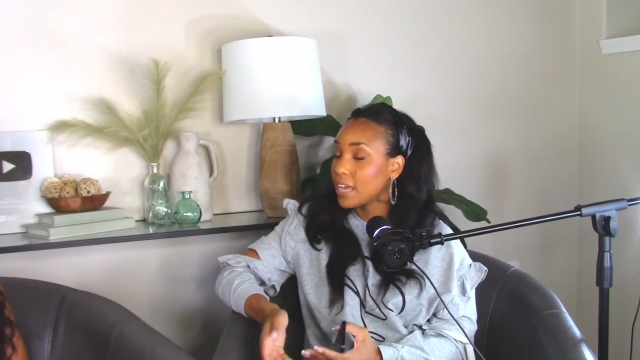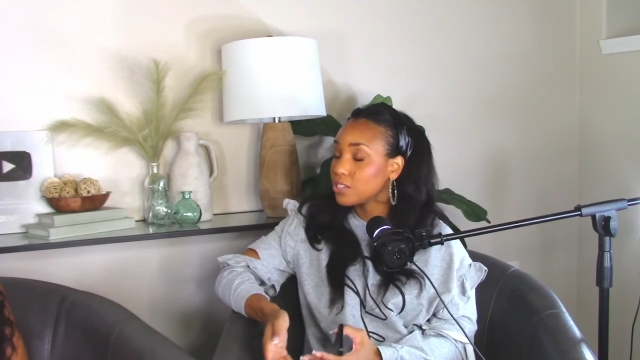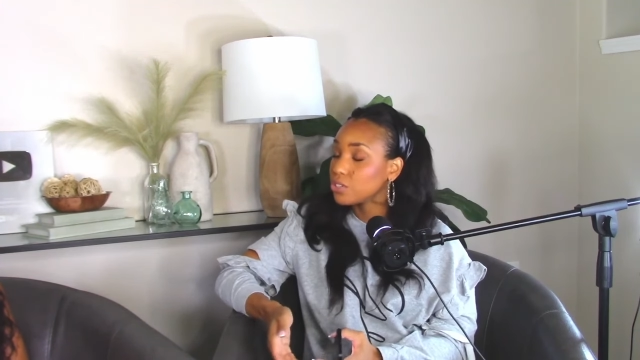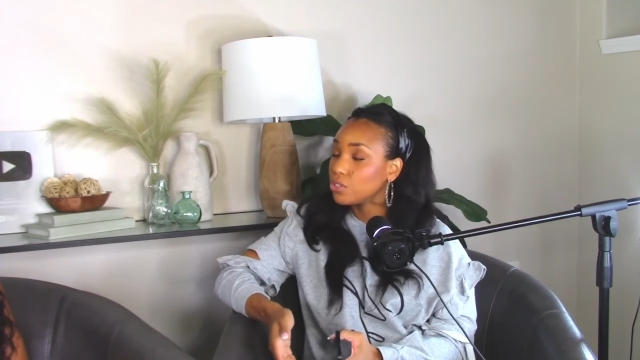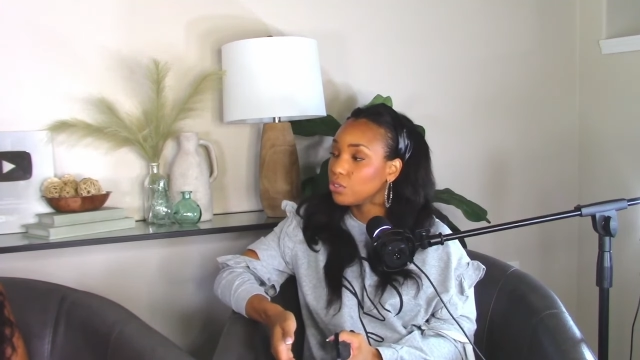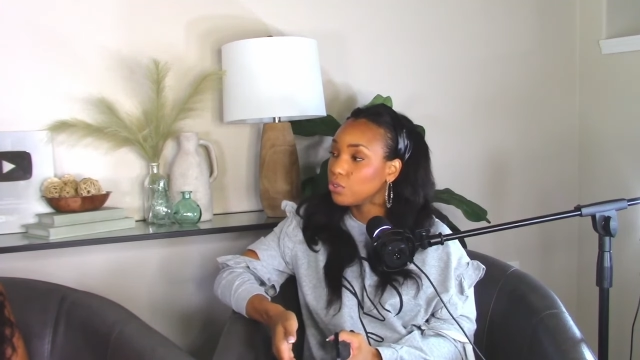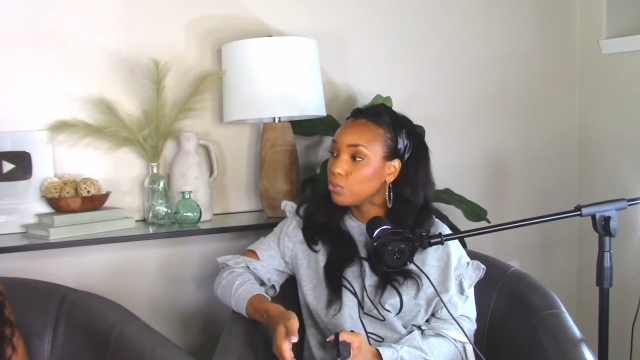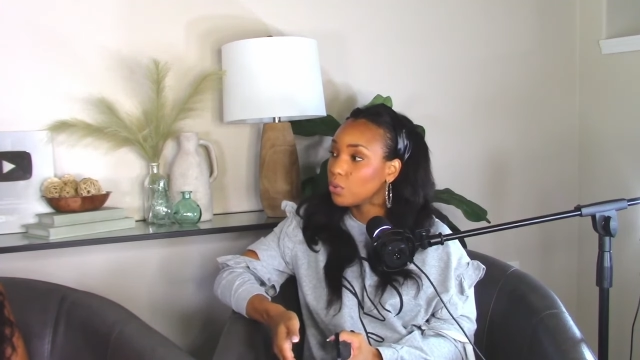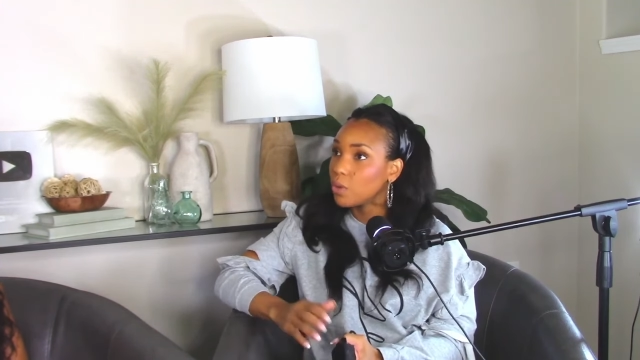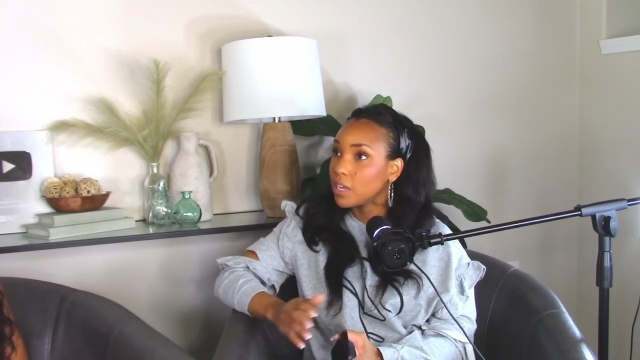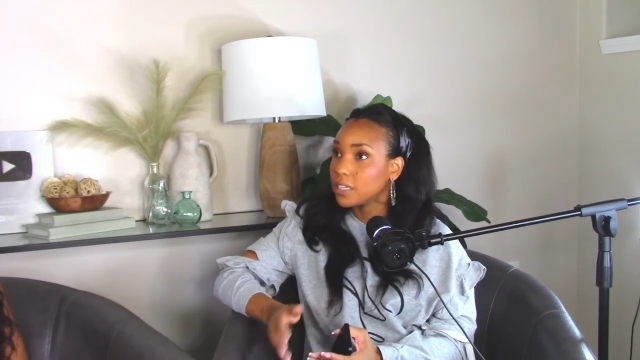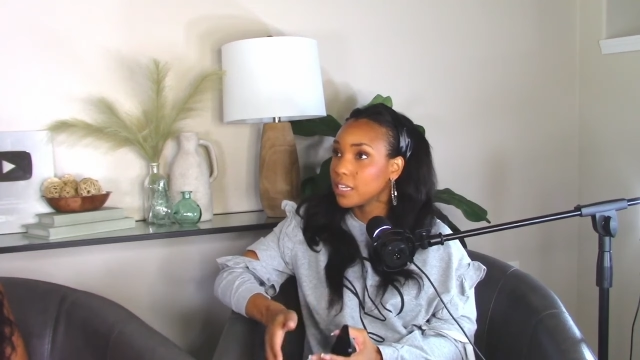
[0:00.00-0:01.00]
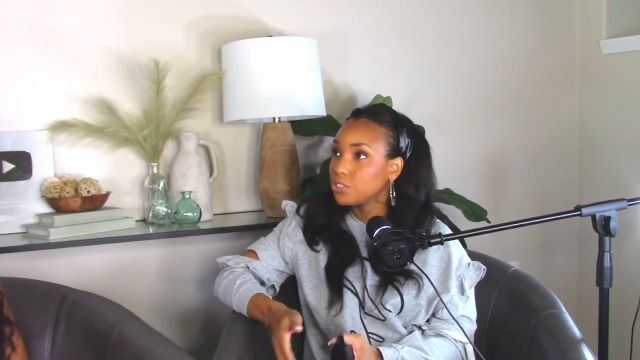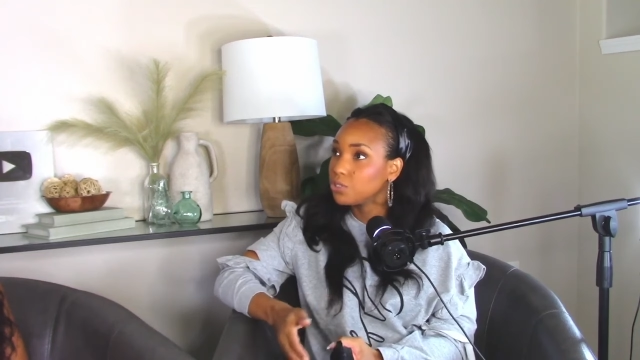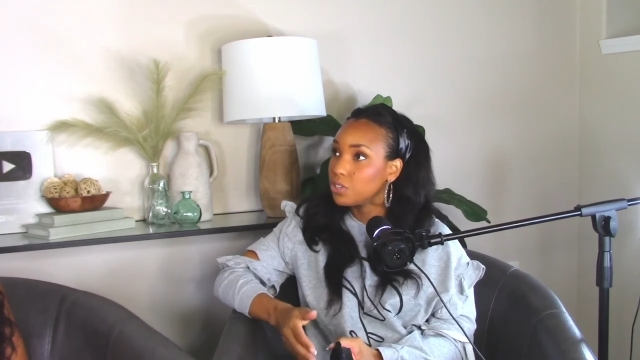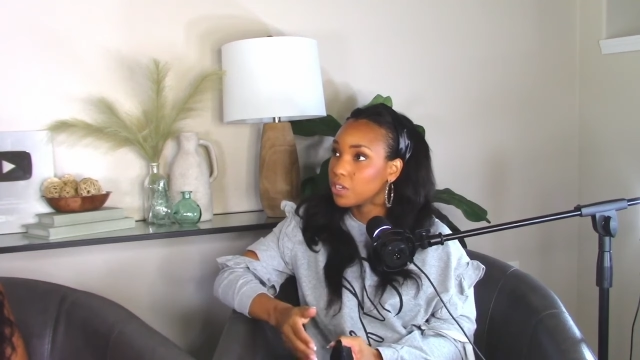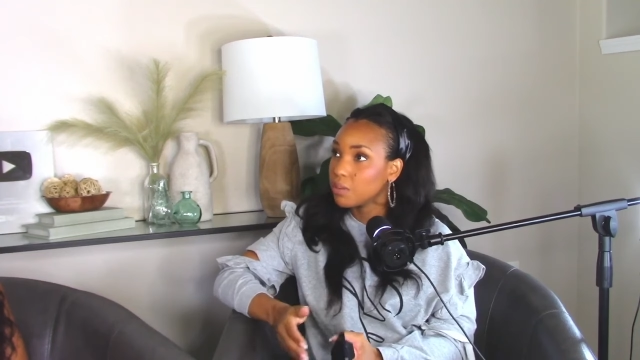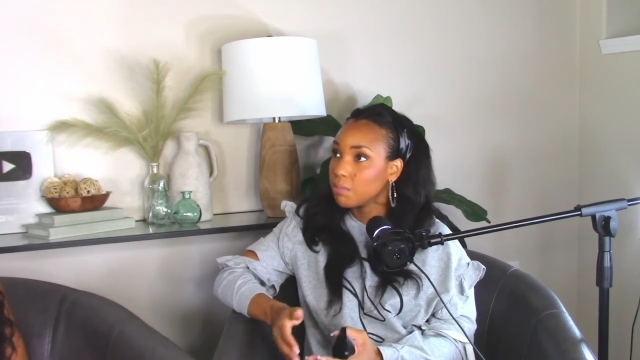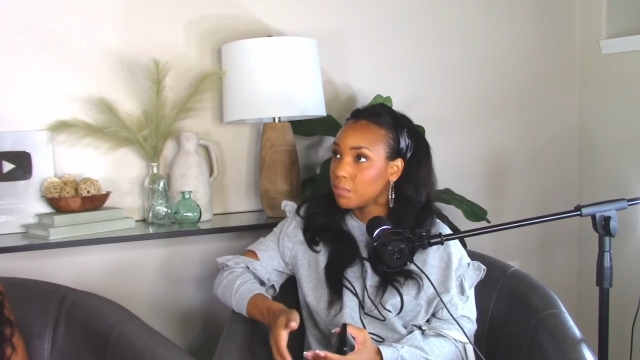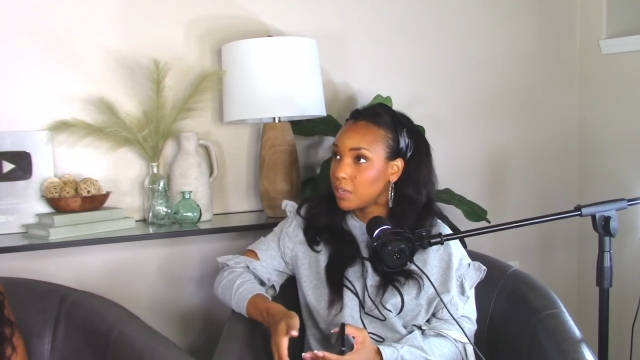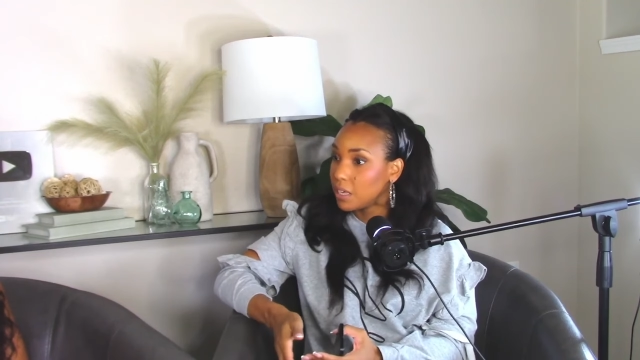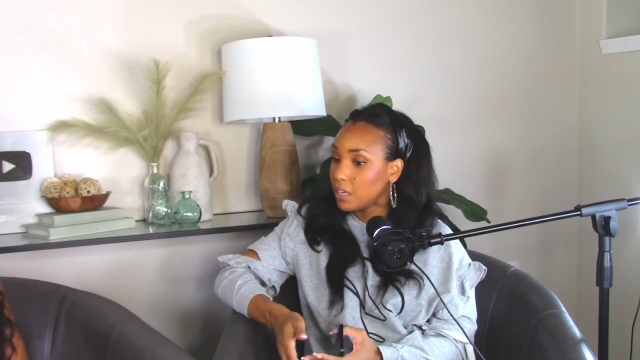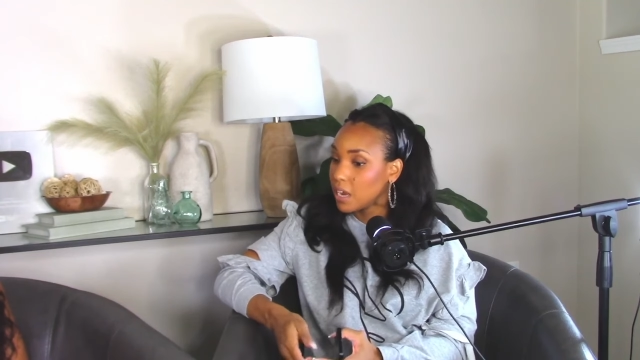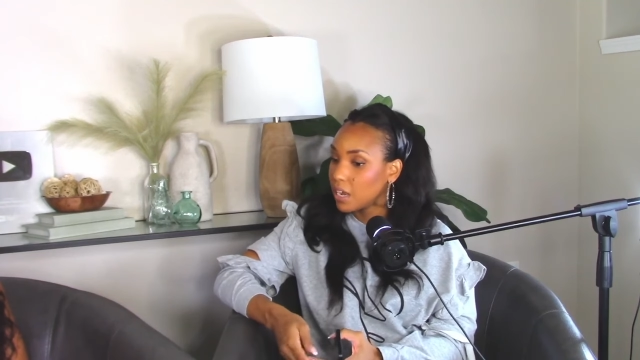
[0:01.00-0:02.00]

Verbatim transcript: ask you what led you to compete.